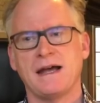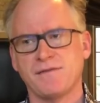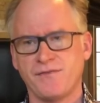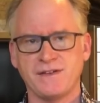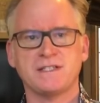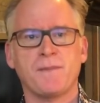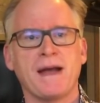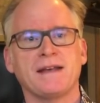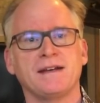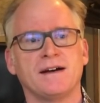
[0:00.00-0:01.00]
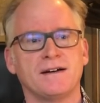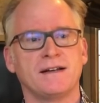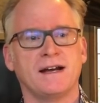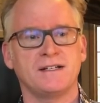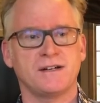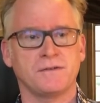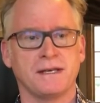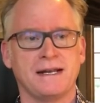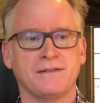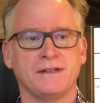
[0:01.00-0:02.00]
I have a fenced backyard. I generally
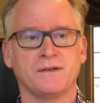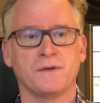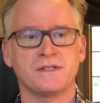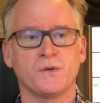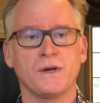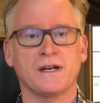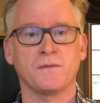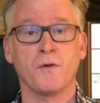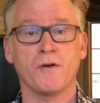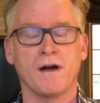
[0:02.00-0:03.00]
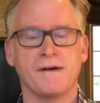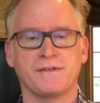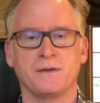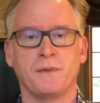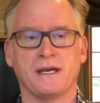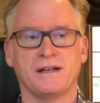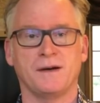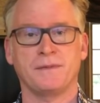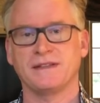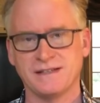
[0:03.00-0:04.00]
get out there once a week or more often to pick it
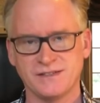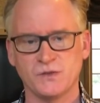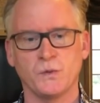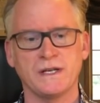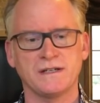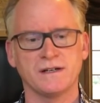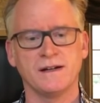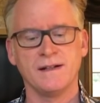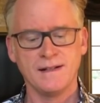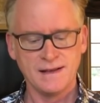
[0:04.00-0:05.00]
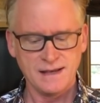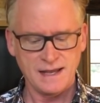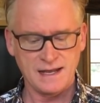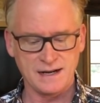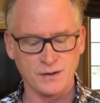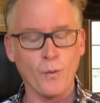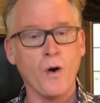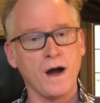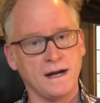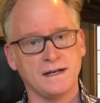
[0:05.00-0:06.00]
up unless it's winter. And on a
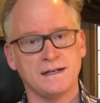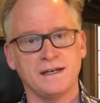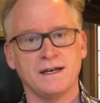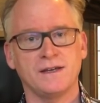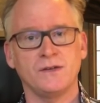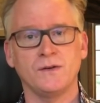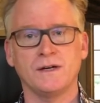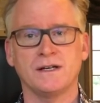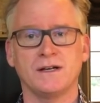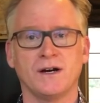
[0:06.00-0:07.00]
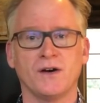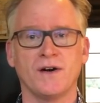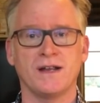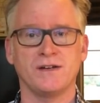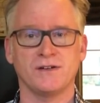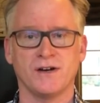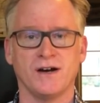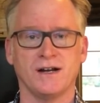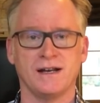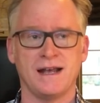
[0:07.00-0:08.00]
walk, uh, you can go and your
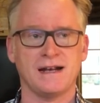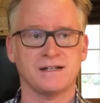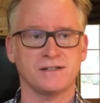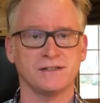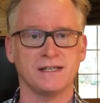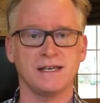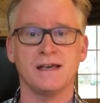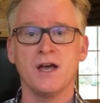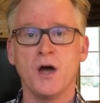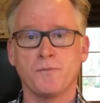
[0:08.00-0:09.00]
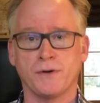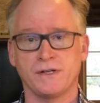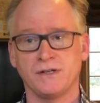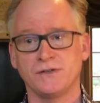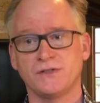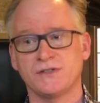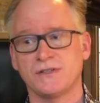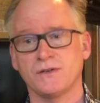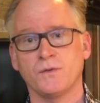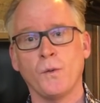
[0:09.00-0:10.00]
dog can actually
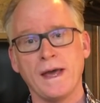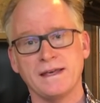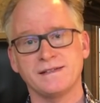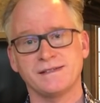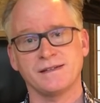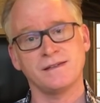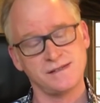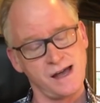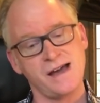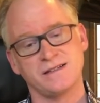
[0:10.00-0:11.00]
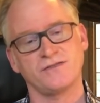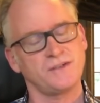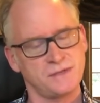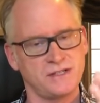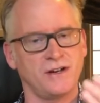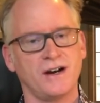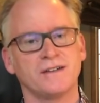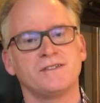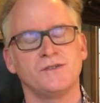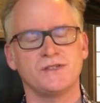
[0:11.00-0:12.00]
produce waste the size of some of the
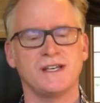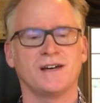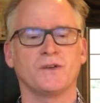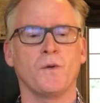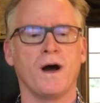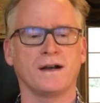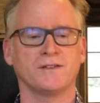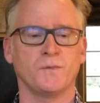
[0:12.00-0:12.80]
dogs you see on the walk.